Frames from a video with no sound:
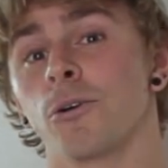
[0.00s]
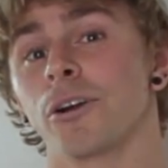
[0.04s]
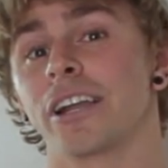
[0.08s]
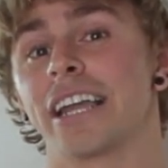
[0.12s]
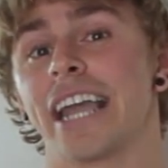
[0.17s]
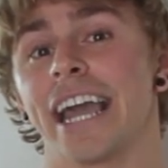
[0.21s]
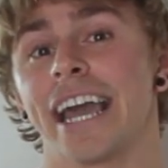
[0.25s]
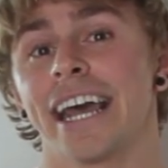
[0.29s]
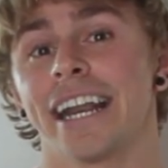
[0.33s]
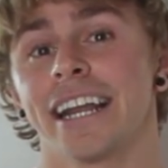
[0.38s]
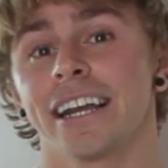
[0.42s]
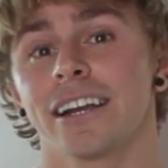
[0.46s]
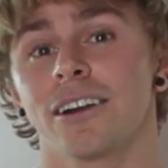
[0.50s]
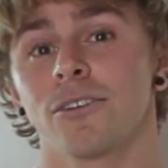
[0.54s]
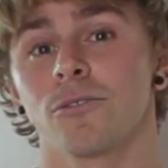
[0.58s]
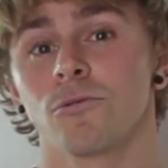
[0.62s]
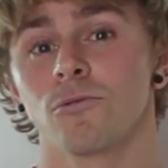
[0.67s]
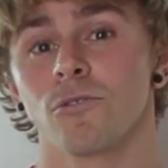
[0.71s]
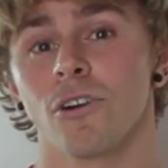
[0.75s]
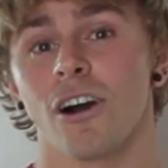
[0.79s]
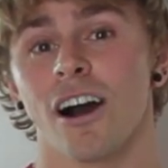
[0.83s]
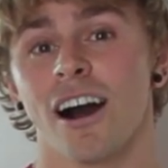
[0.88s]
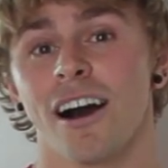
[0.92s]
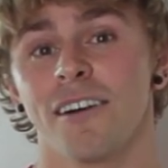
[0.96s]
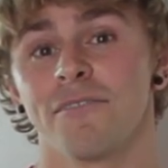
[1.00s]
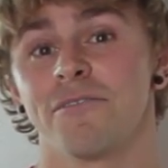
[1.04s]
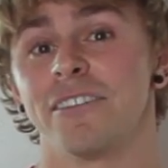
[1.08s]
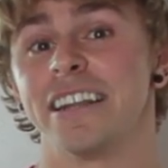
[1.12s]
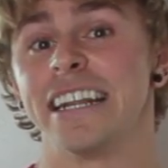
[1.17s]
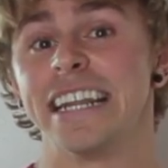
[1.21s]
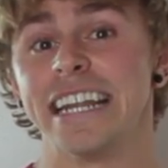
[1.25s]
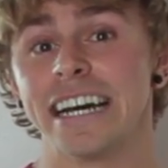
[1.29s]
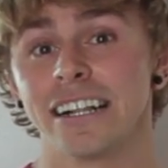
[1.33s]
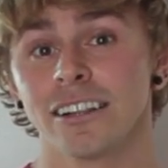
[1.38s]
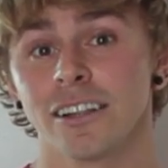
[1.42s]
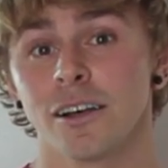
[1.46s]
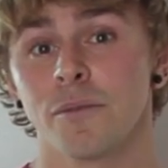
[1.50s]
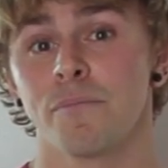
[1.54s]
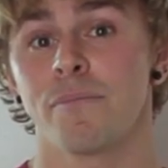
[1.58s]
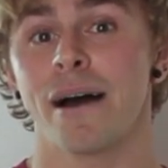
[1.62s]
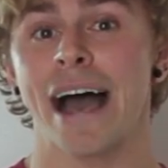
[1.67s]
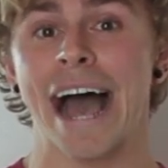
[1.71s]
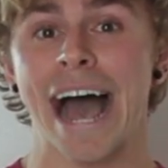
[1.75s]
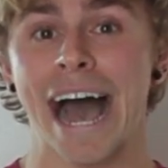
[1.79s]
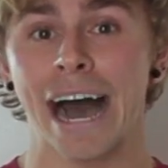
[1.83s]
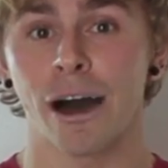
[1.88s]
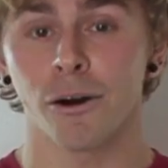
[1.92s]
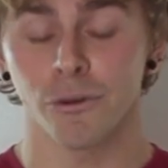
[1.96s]
organic raw vanilla
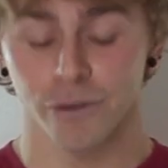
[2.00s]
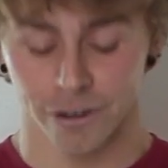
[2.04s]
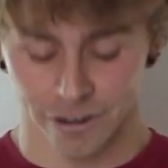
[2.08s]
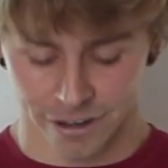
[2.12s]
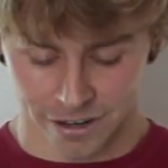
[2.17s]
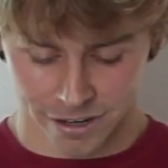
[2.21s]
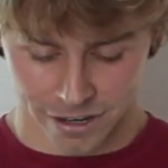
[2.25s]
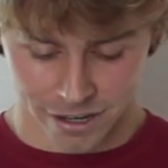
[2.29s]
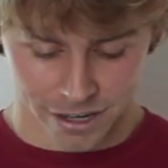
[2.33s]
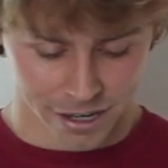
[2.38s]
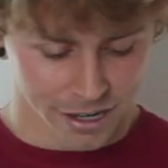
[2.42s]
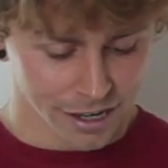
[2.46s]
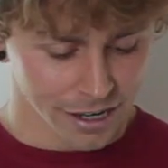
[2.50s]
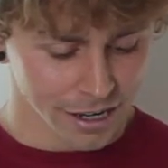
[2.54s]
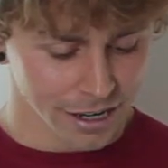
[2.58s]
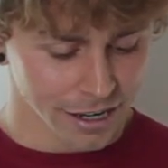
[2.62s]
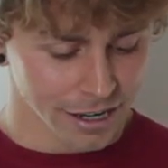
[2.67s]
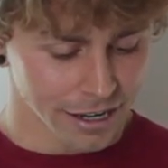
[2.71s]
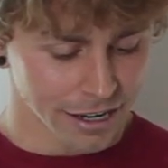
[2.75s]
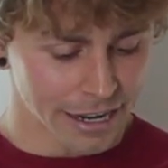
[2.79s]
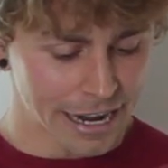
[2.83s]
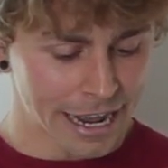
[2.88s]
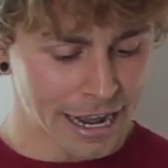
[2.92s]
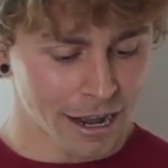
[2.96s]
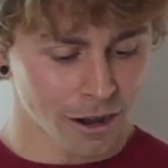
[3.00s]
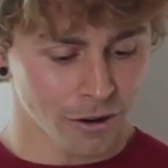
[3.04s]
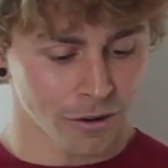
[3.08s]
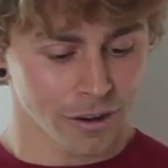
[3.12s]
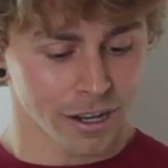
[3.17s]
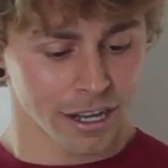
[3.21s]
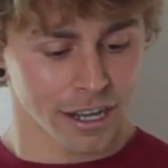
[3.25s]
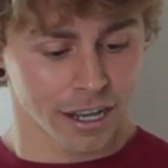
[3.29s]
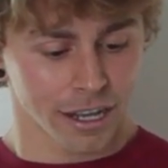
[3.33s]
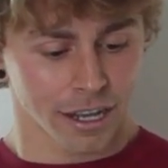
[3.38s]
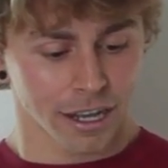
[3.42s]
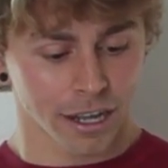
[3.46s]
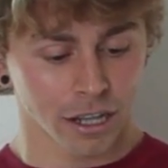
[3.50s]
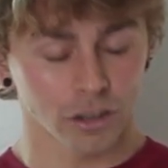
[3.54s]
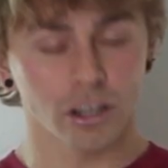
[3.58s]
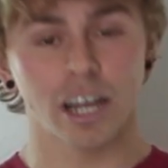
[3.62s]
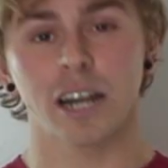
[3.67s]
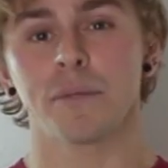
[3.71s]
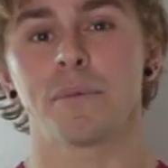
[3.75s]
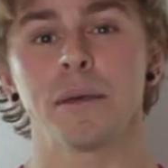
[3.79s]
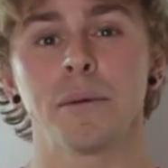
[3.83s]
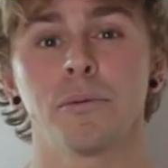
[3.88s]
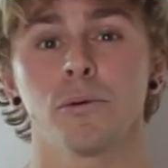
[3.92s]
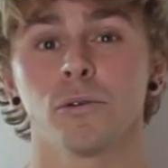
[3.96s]
powder. Now, a
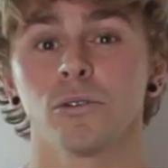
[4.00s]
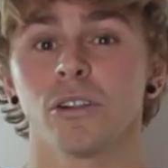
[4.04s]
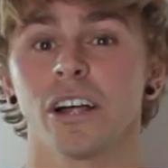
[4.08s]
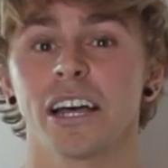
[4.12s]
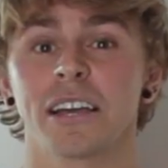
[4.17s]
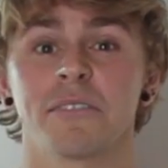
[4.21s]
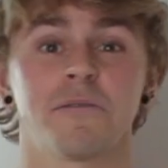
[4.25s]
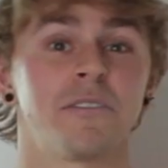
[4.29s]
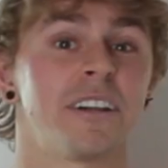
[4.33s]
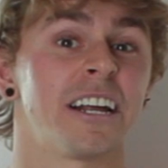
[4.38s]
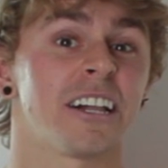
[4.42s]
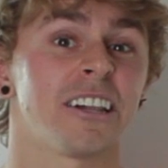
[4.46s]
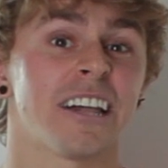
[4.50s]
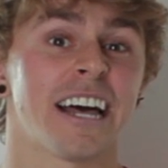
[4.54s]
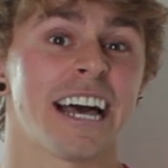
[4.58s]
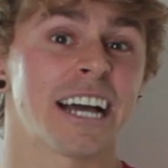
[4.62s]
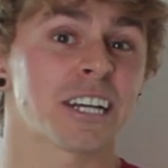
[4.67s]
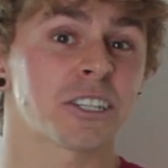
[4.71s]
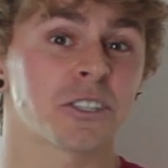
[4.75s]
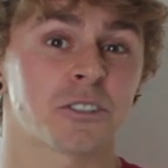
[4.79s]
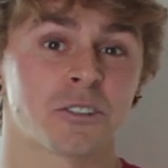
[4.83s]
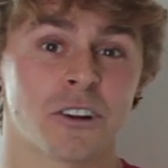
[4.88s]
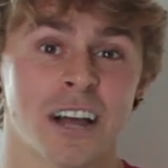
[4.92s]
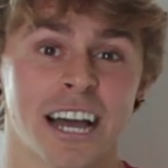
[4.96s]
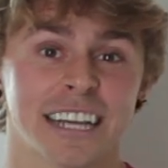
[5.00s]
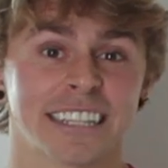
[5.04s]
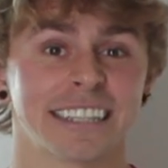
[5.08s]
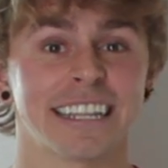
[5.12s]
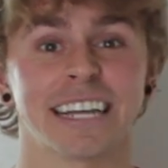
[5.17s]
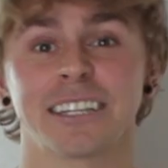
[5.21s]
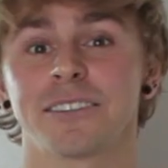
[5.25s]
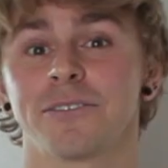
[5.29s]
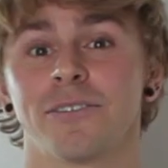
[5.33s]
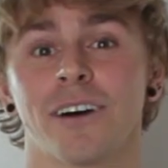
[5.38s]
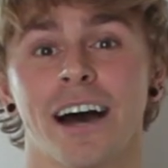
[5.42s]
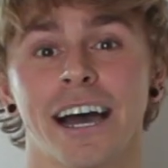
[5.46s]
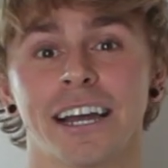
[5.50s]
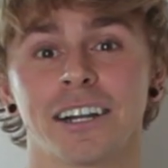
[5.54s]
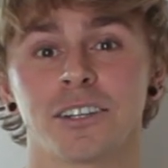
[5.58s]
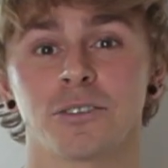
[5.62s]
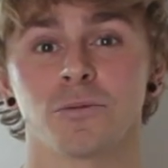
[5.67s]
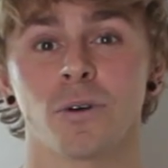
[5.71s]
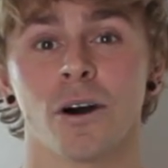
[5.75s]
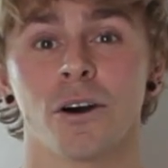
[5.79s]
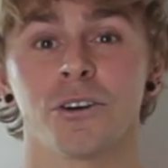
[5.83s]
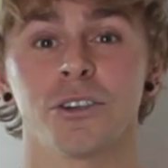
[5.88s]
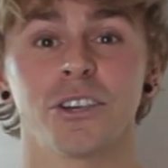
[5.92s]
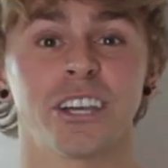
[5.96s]
lot of people like vanilla extracts. That's fine as
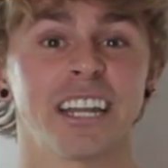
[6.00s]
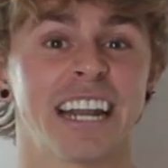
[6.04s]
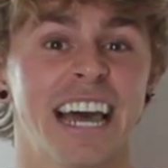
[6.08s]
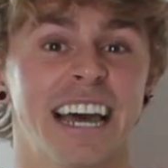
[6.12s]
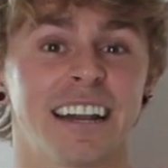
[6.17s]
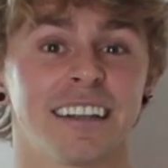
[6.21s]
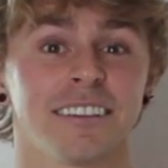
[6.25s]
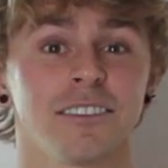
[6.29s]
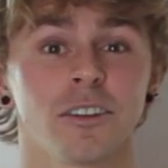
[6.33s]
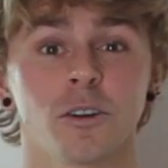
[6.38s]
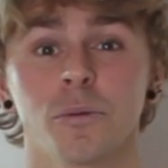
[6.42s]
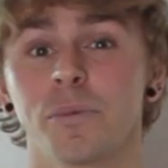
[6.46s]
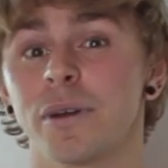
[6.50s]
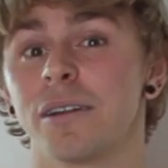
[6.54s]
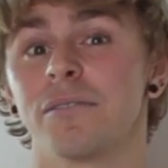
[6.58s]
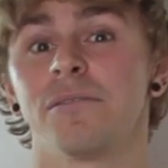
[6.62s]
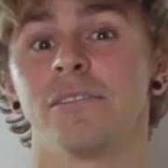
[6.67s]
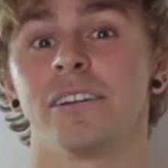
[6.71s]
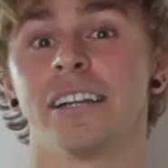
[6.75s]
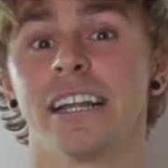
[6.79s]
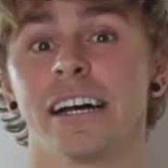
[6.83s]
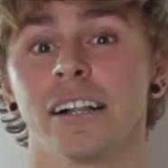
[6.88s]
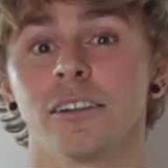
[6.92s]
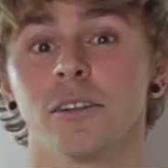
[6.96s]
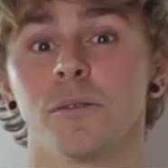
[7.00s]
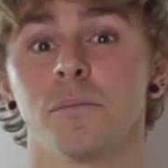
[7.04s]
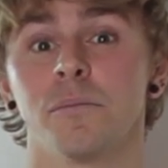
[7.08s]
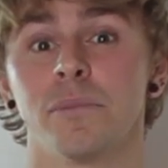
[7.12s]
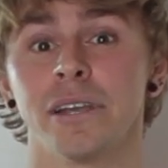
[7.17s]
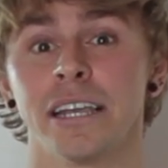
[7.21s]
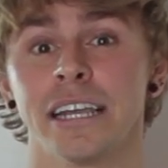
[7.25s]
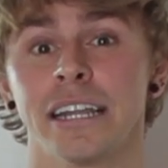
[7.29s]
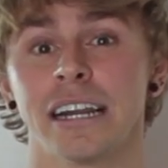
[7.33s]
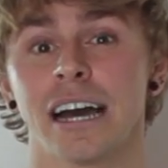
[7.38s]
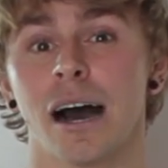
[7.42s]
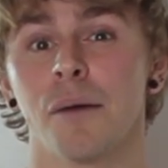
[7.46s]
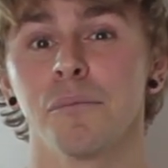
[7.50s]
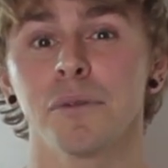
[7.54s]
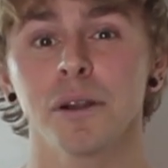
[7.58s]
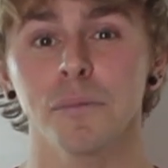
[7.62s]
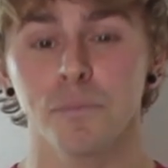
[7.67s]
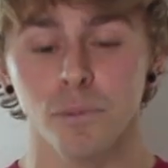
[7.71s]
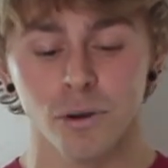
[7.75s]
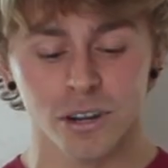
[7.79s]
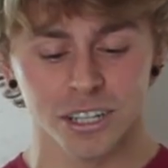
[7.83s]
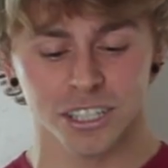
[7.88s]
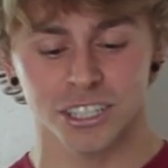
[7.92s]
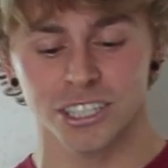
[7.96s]
well. You can add a little bit of vanilla bean. I'm going
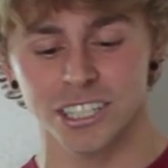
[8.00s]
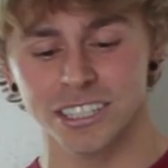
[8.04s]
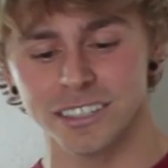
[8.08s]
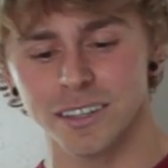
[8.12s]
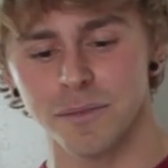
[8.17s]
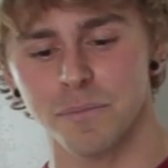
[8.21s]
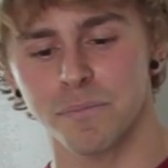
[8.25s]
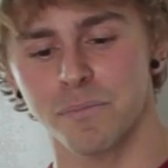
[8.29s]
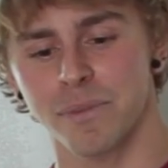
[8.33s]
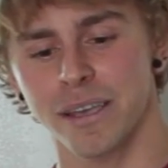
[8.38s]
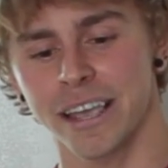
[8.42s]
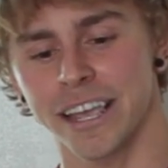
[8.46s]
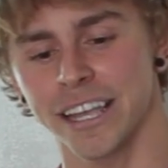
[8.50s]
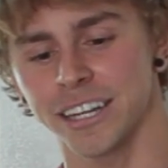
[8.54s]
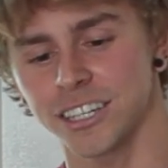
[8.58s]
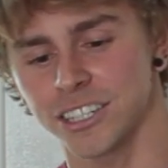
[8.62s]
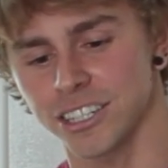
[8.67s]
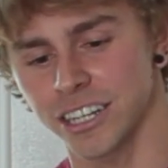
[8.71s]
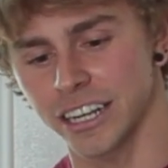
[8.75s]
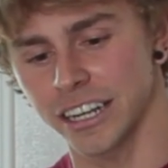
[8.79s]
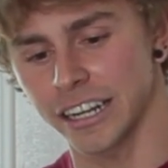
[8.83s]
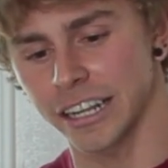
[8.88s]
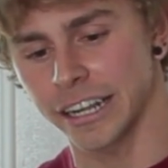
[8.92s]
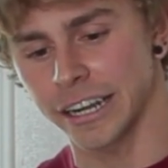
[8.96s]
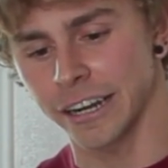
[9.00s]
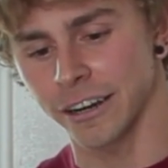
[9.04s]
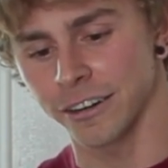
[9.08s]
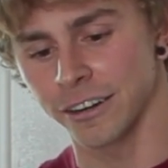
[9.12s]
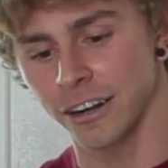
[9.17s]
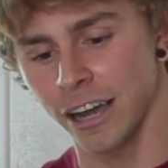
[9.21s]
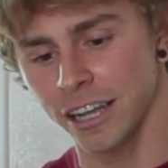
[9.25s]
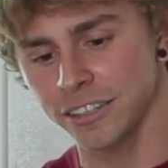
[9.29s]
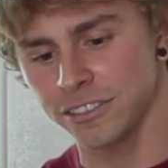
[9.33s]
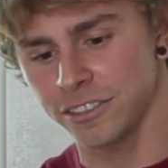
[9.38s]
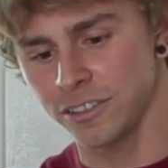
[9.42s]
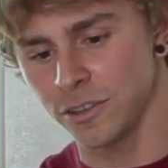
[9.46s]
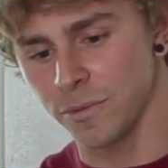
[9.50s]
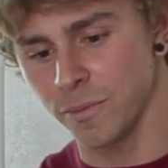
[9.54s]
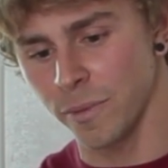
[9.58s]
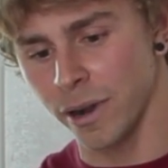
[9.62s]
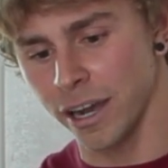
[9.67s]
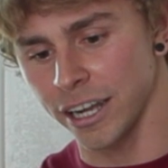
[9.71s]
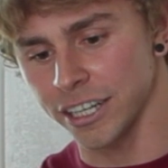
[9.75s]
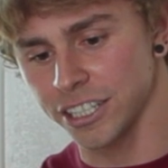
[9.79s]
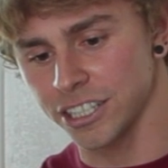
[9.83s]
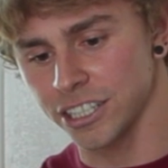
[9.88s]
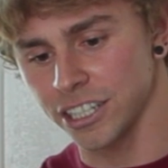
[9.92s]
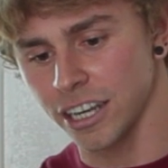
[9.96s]
to put just a pinch in here, not too
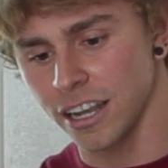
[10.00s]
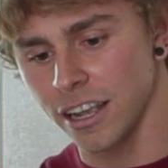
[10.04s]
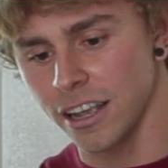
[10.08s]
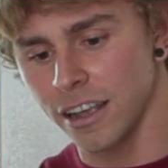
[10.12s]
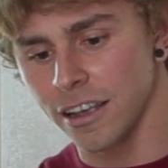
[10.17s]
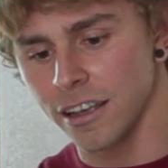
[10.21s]
much.